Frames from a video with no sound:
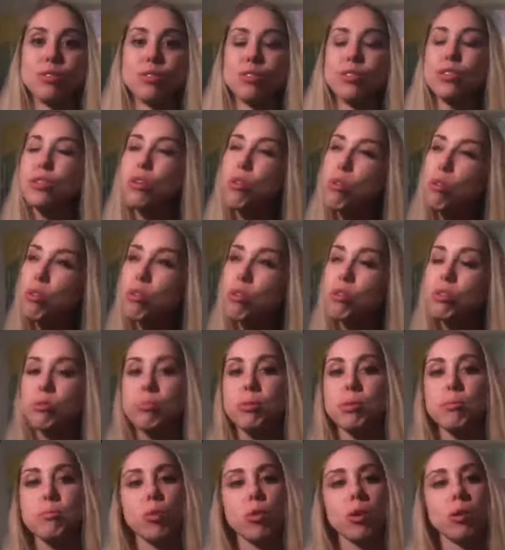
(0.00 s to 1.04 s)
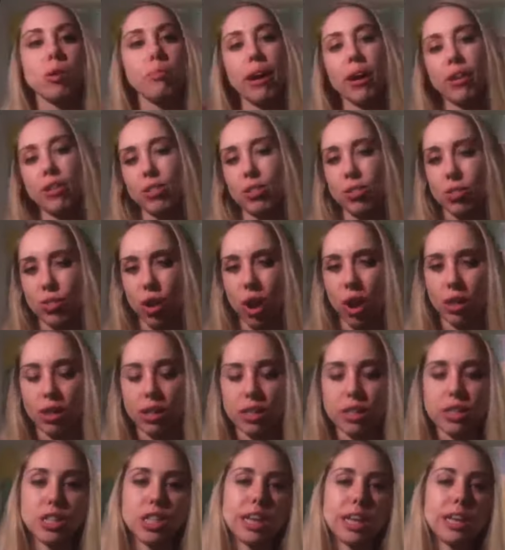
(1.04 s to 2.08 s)
or know a little bit more about
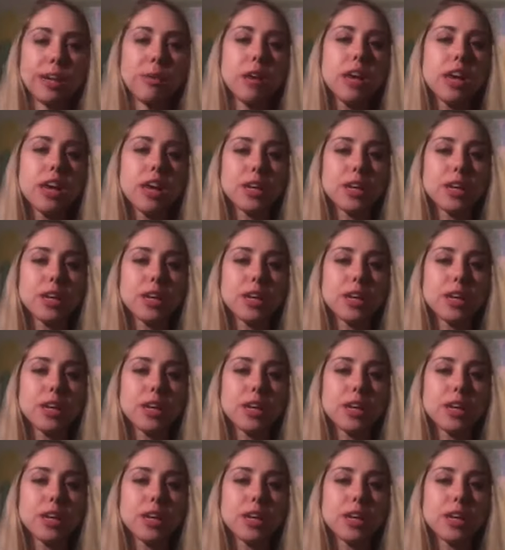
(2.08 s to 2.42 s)
astrology, and